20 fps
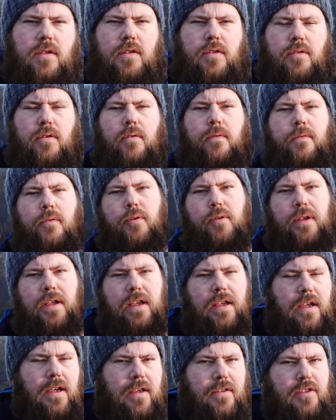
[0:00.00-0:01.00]
So through
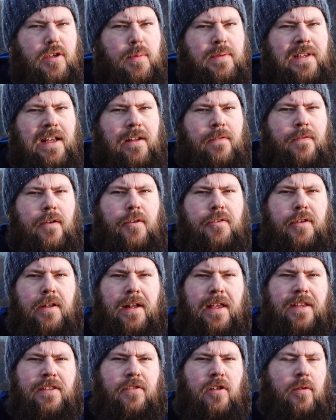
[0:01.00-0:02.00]
the super telephoto
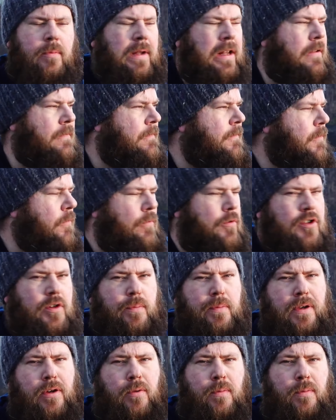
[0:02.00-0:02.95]
lens on, I'm at 400mm